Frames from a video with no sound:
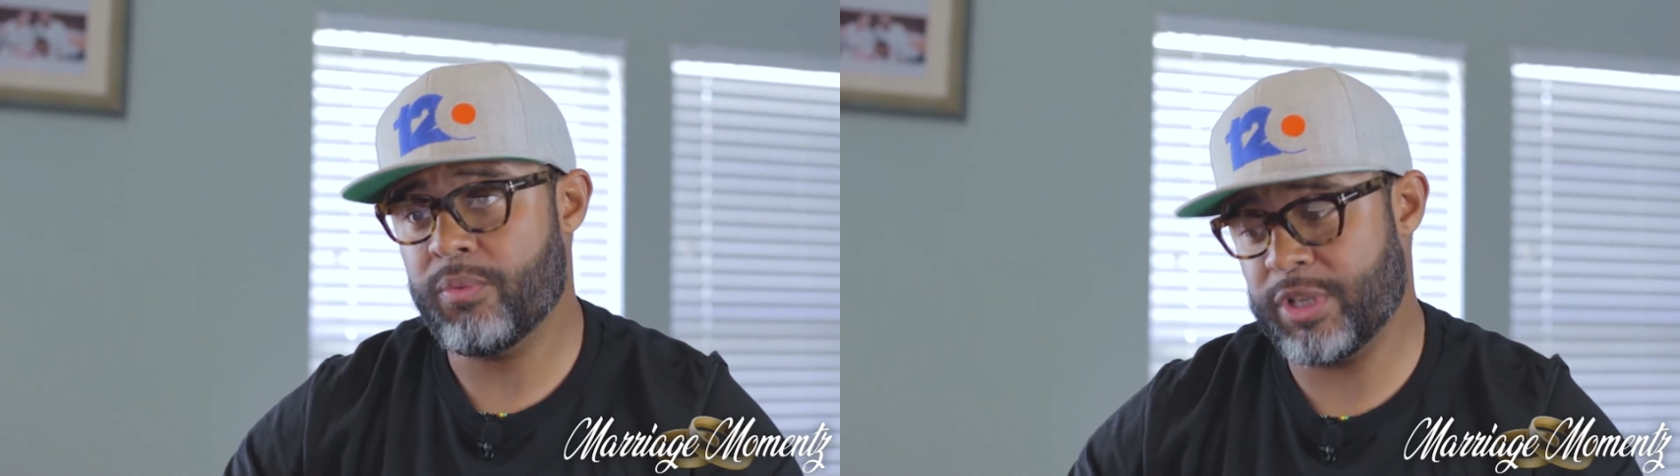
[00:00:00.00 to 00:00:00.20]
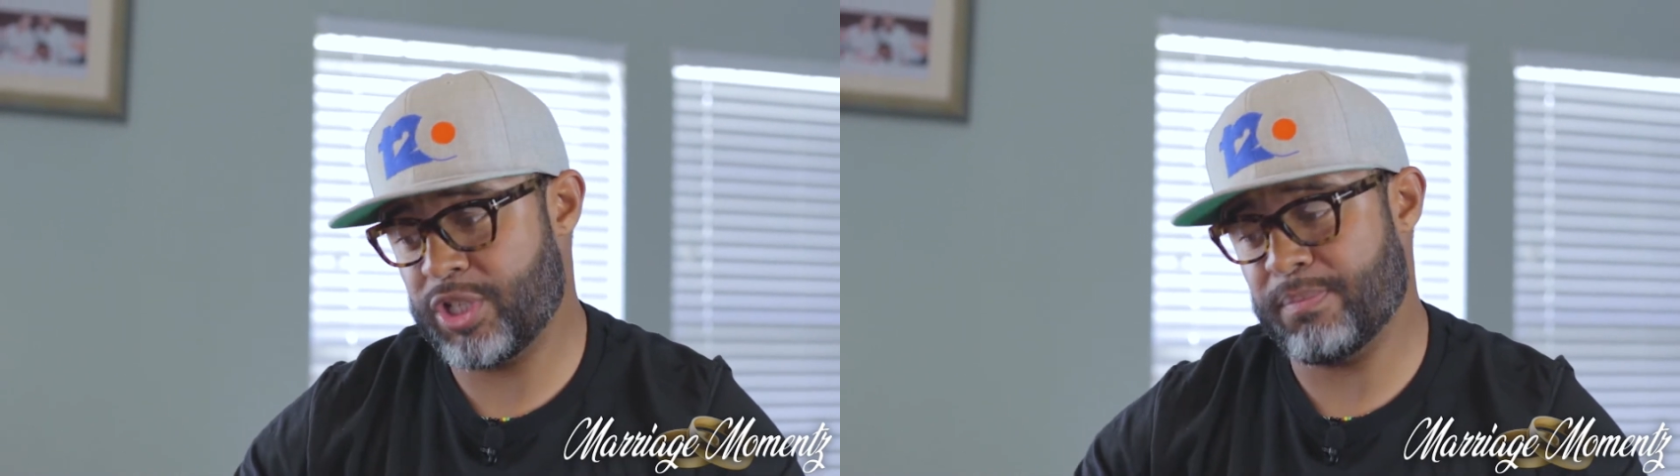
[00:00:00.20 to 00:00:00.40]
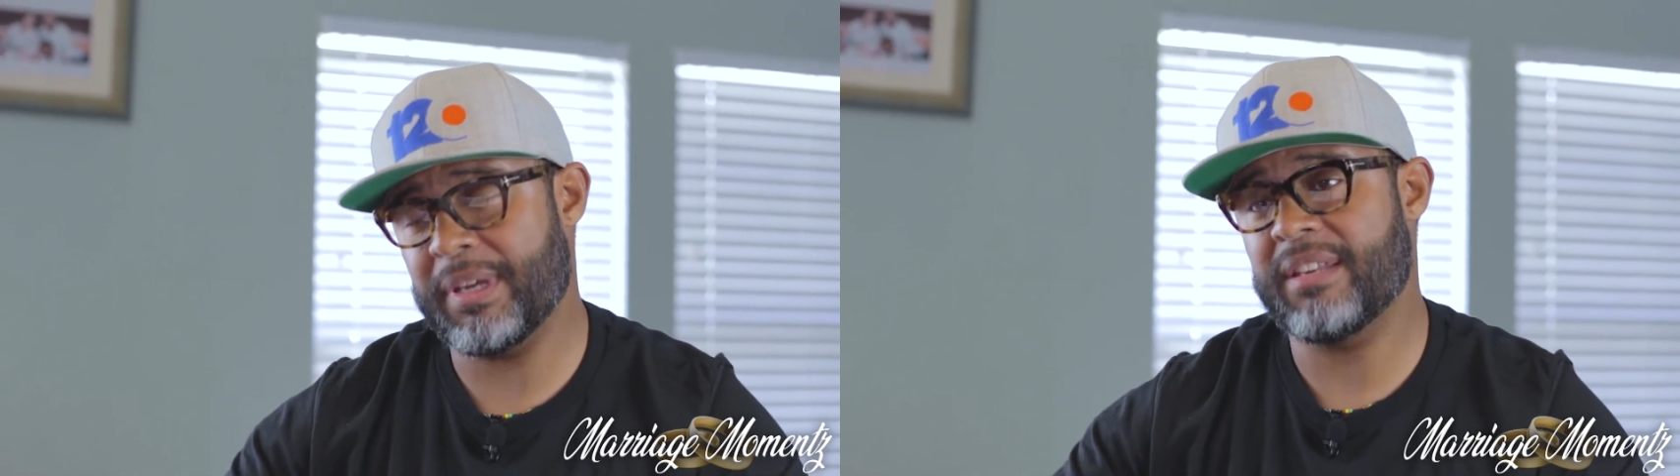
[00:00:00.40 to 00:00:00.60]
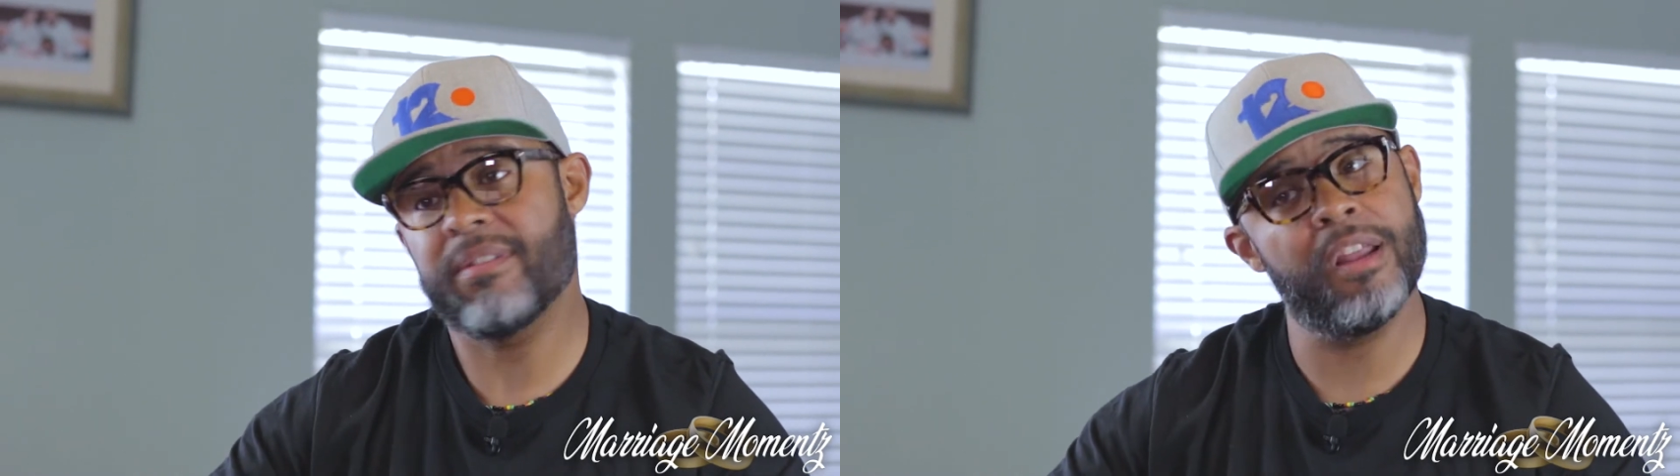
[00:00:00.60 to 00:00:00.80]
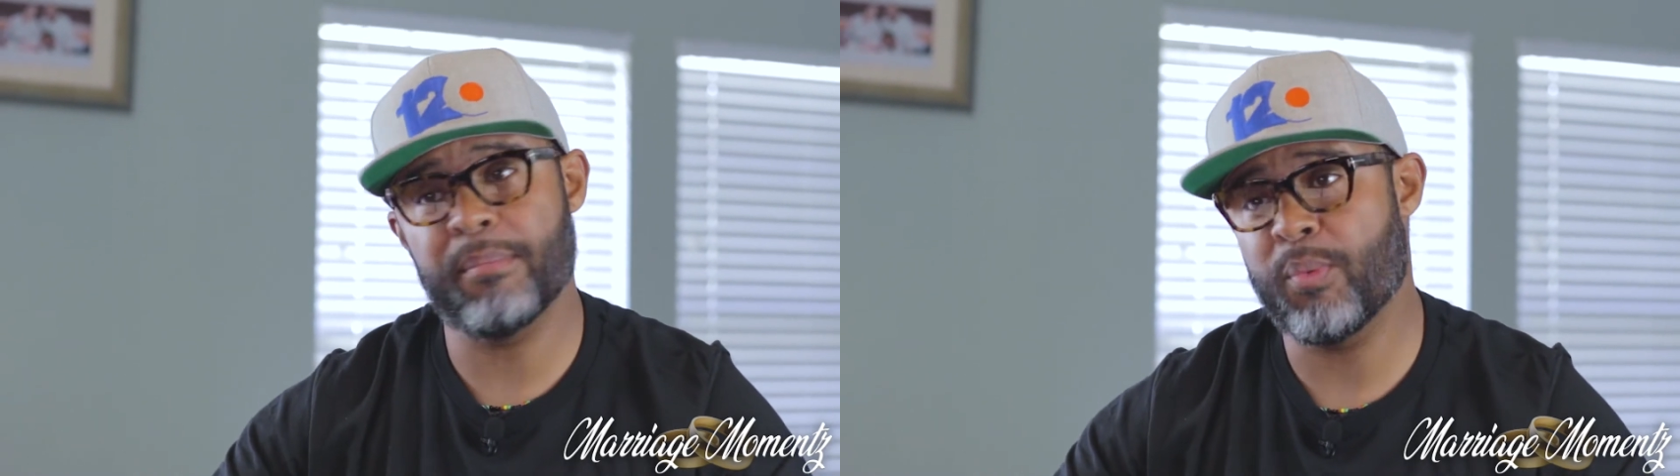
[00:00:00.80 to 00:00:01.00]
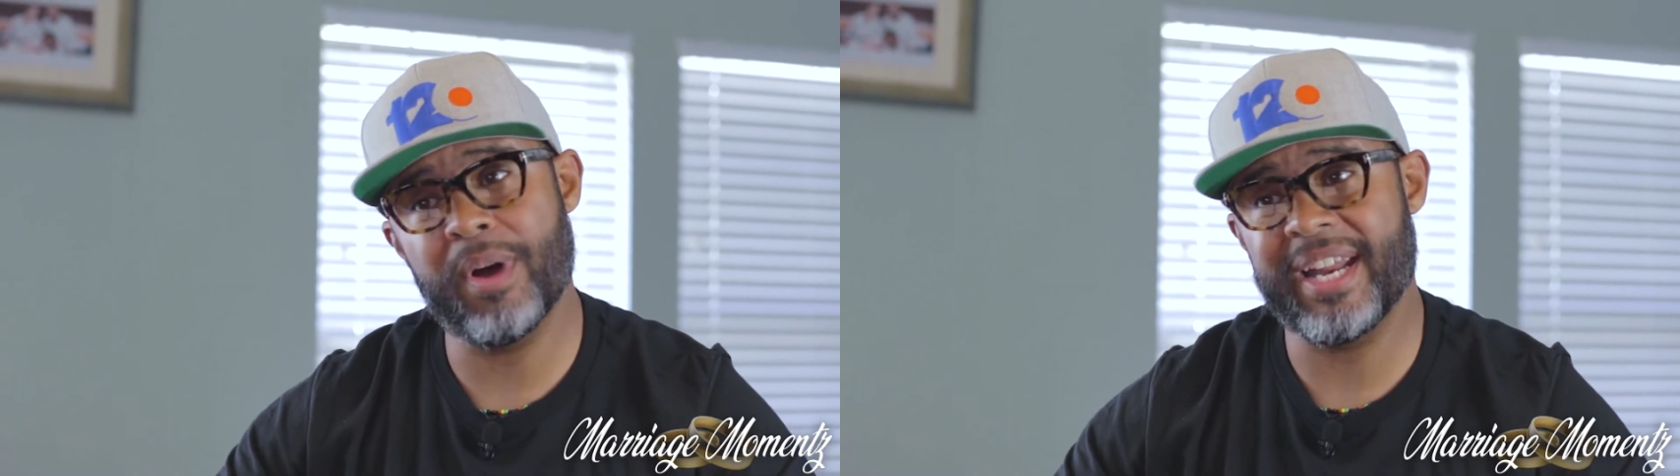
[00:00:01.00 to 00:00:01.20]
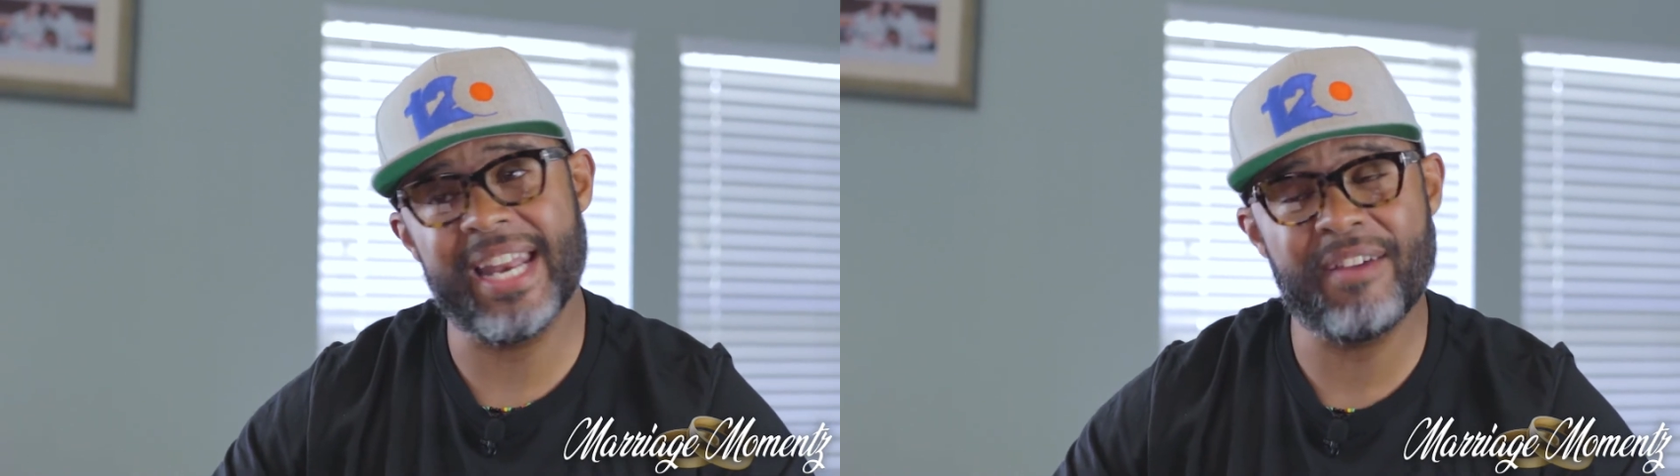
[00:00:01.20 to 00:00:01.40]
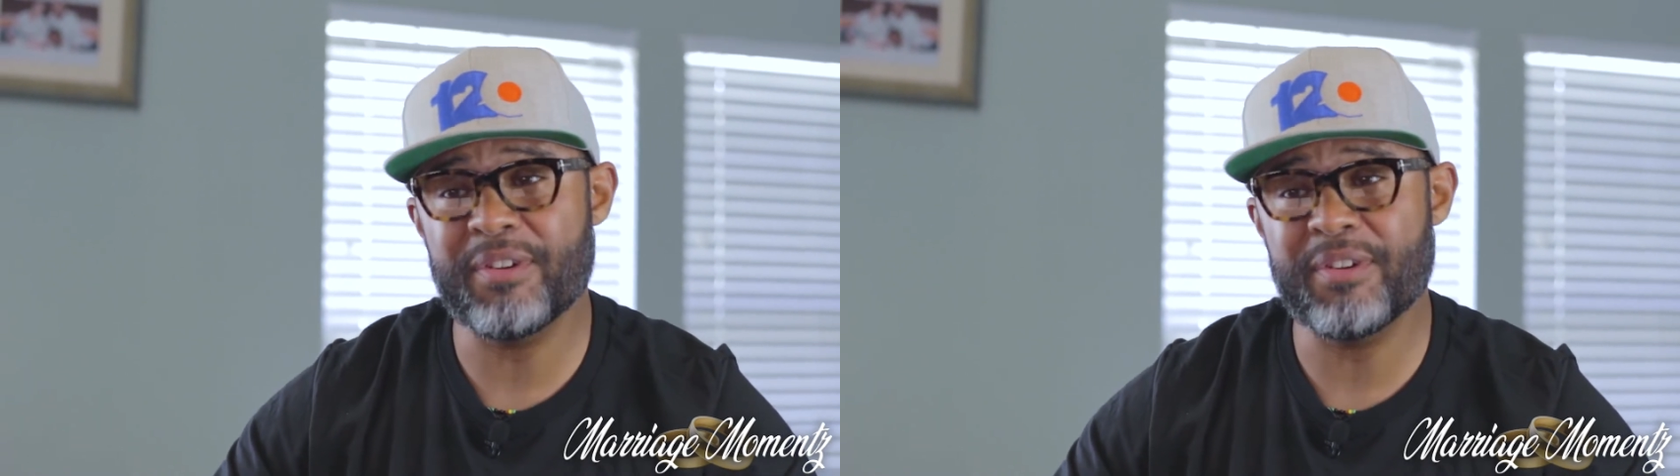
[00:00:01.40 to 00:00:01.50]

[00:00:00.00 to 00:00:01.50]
which should be number one in